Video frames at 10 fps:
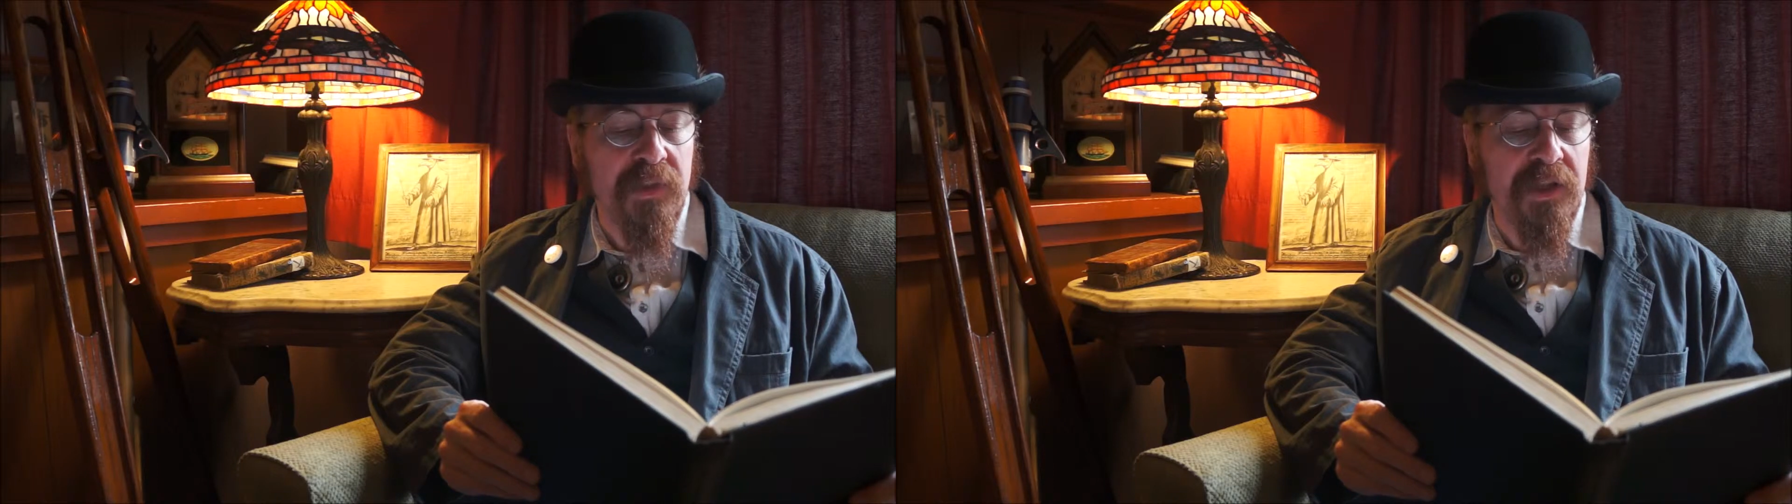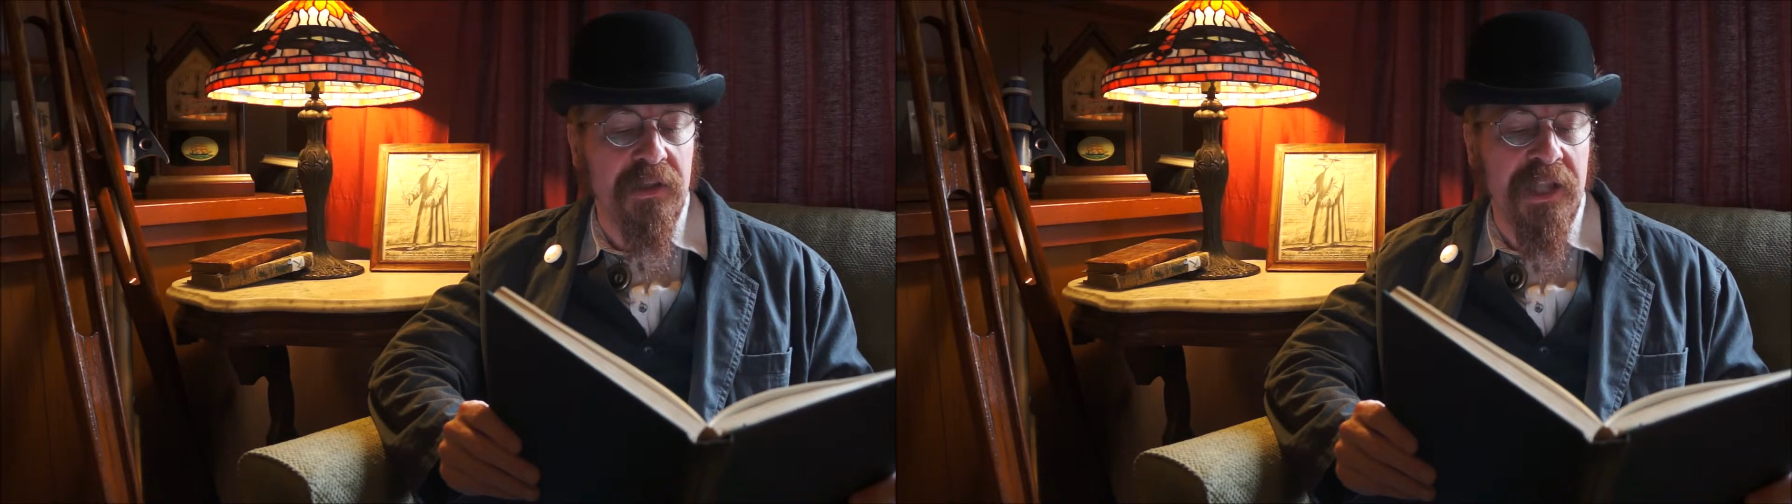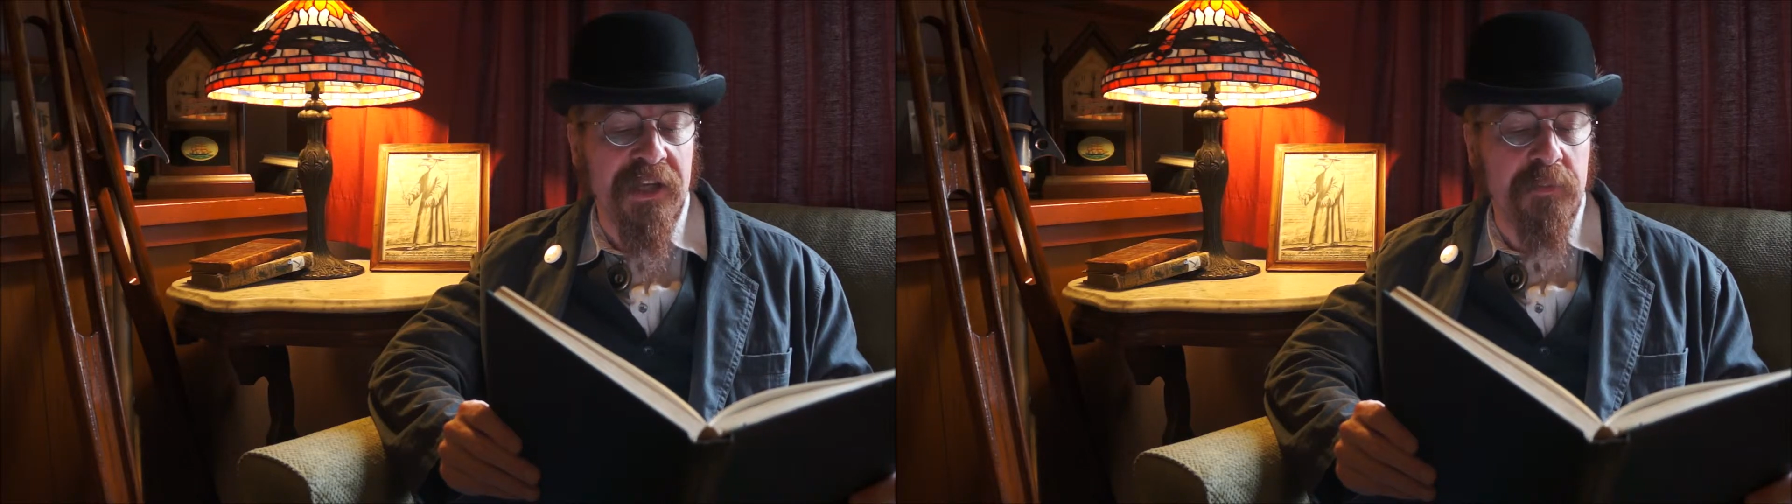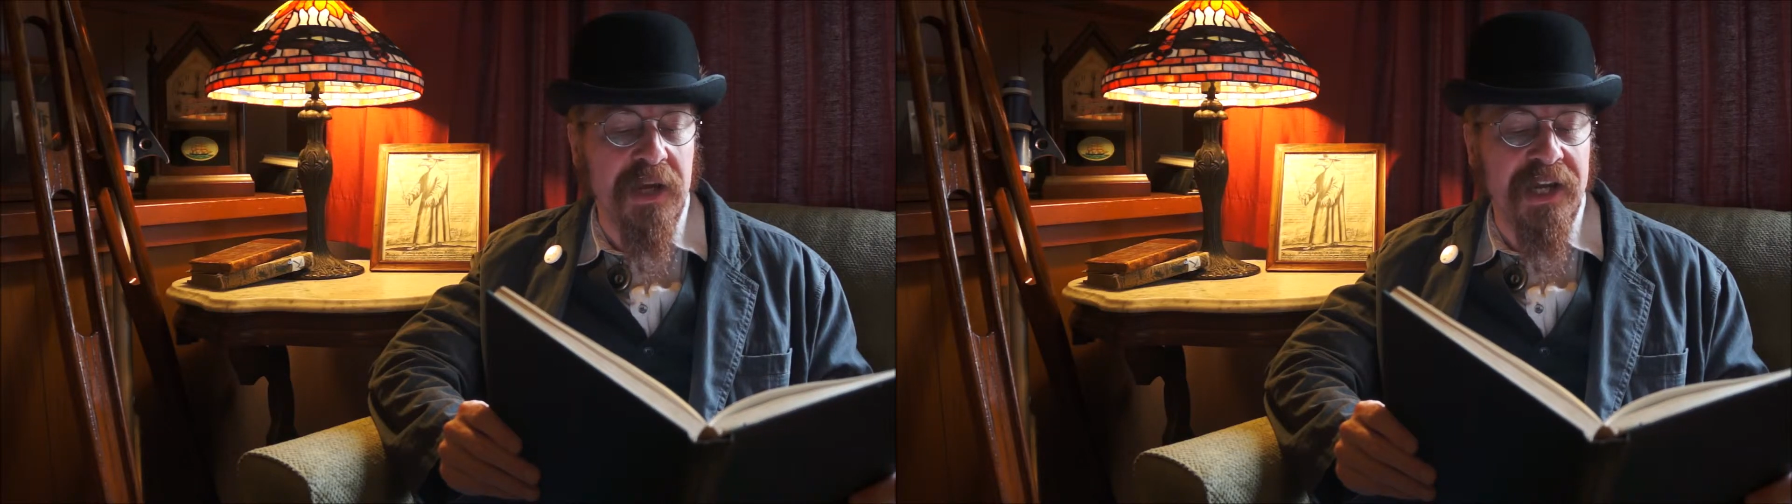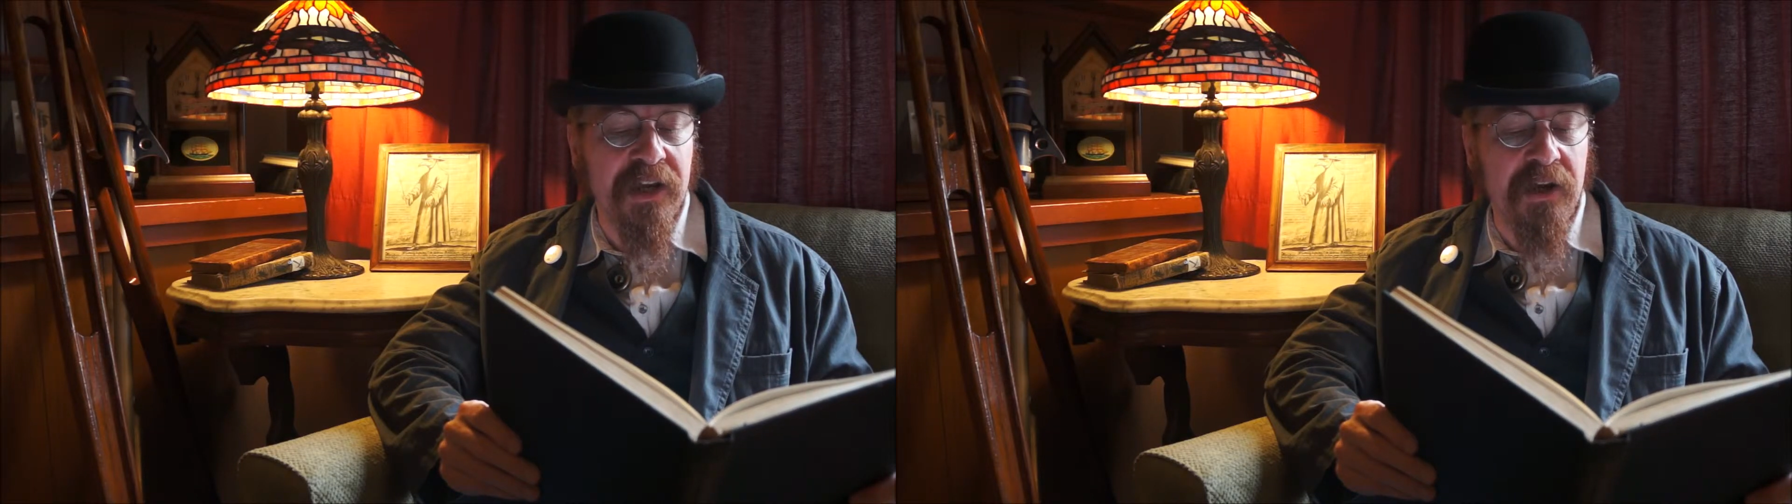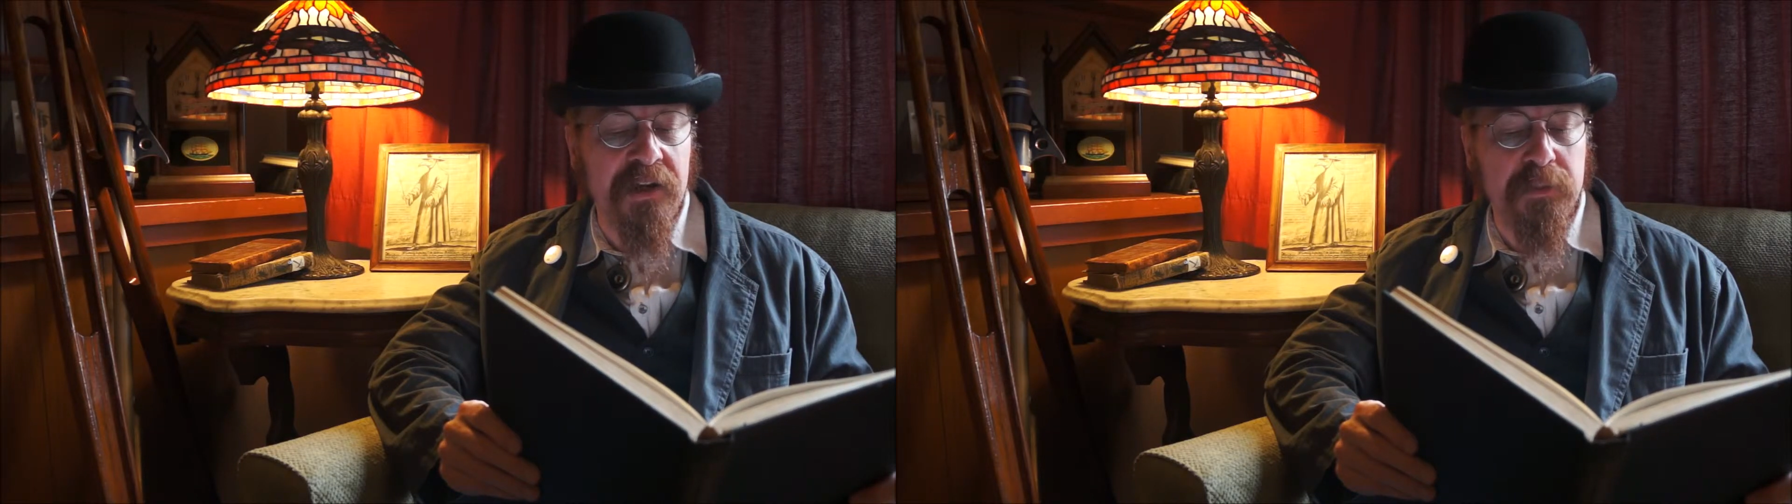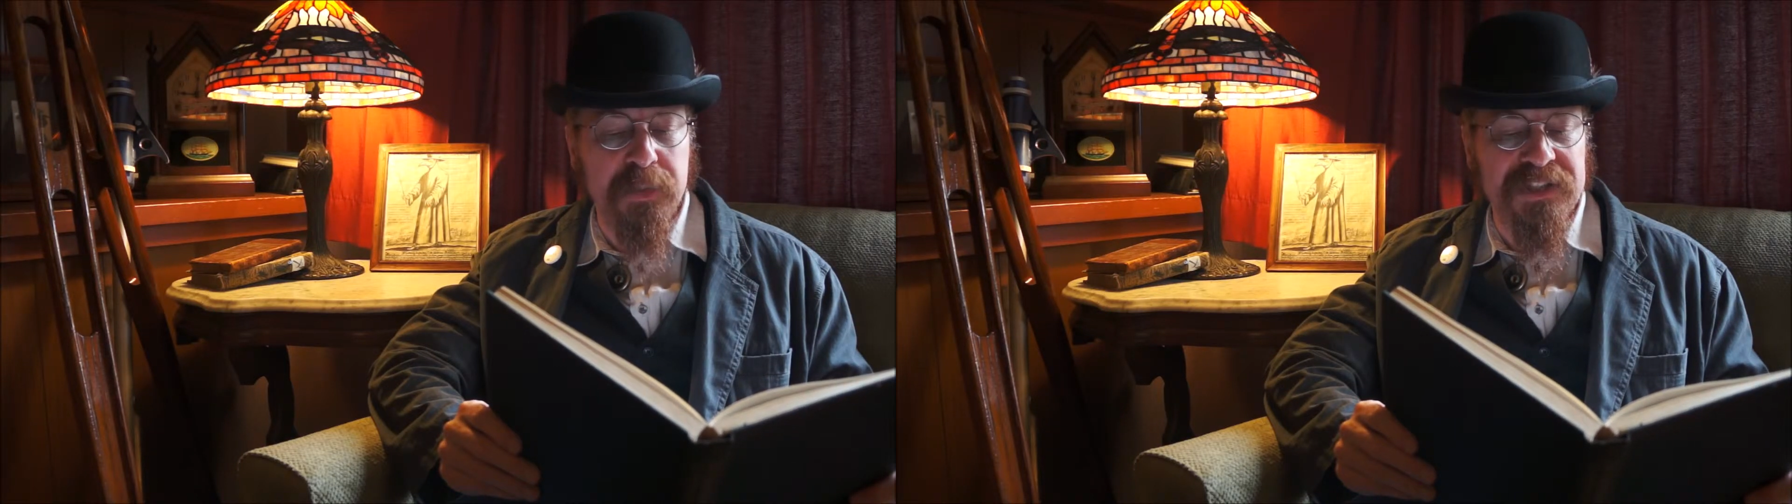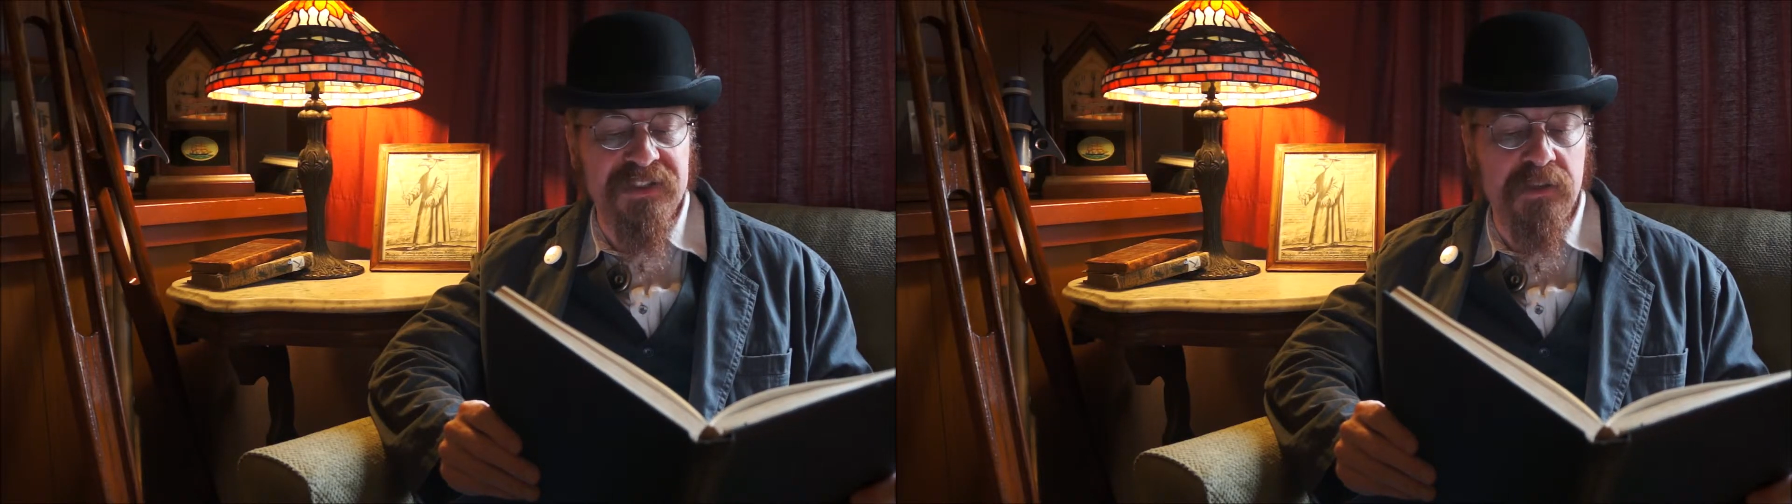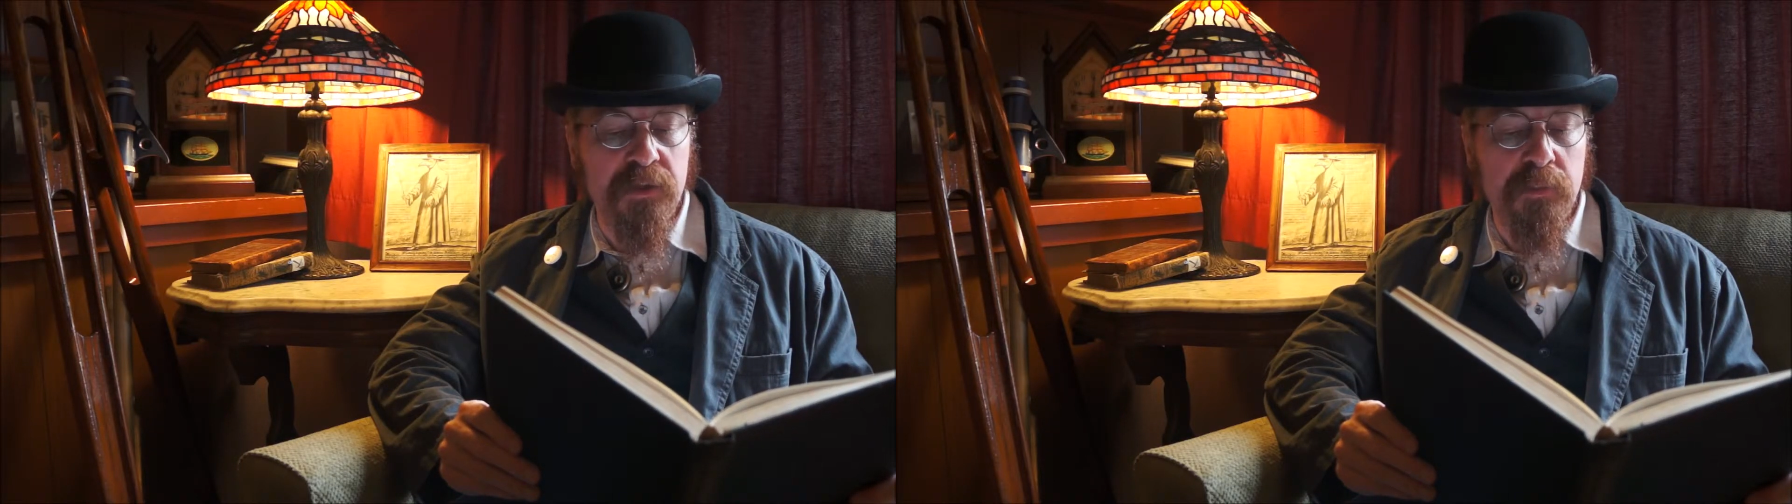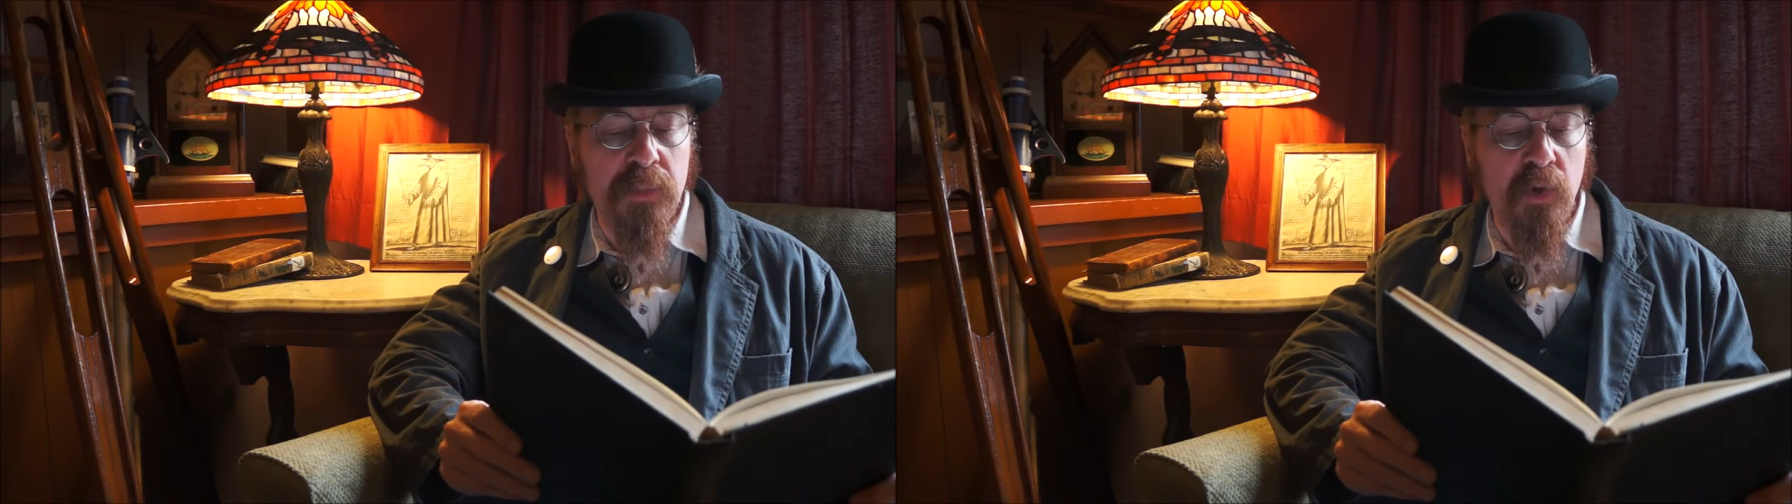Let my heart be still
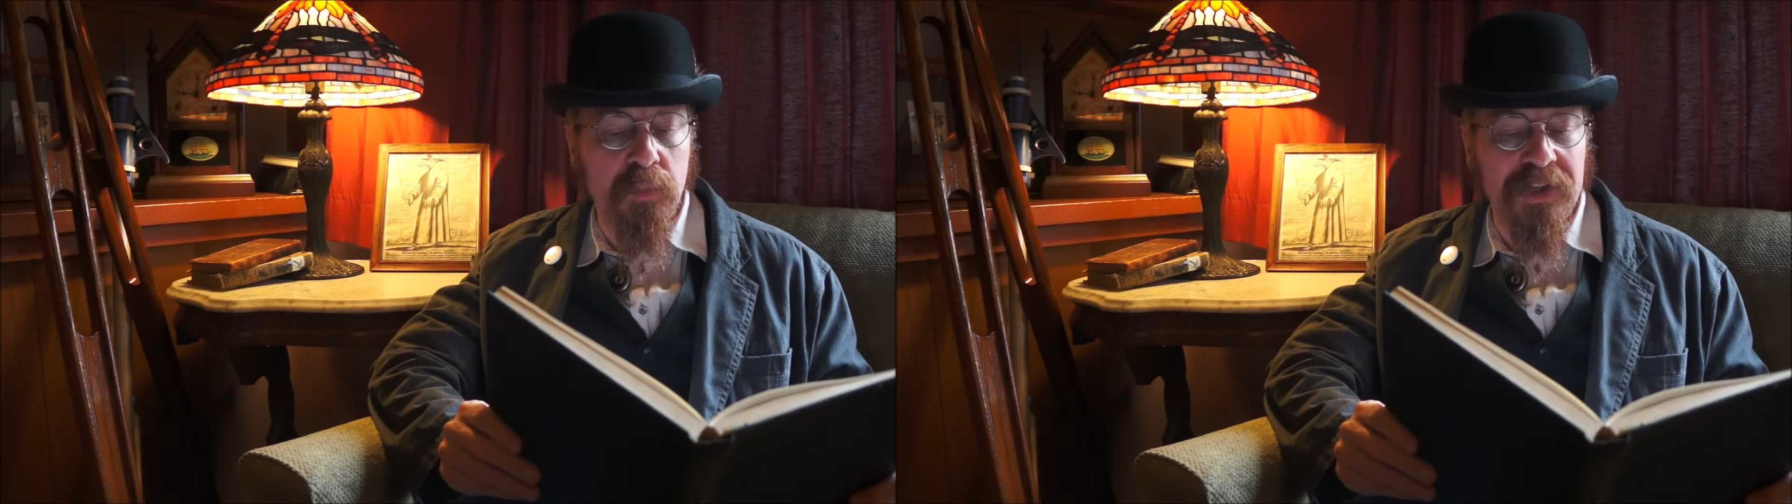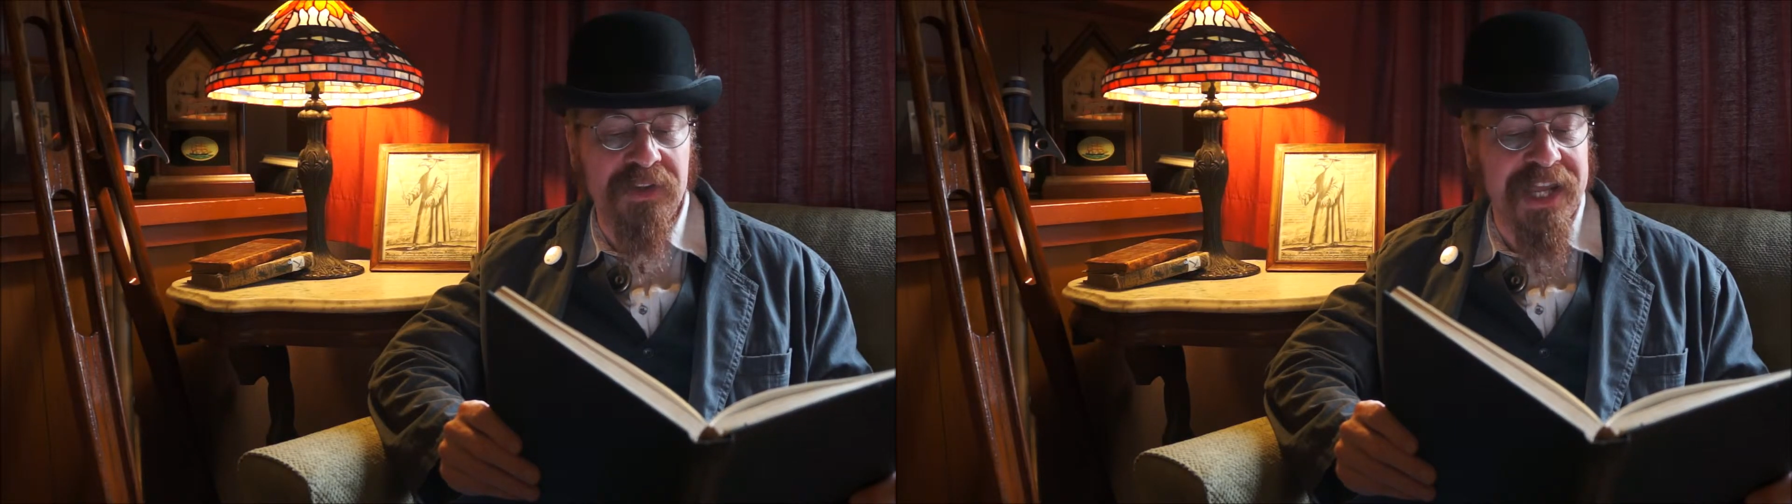a moment,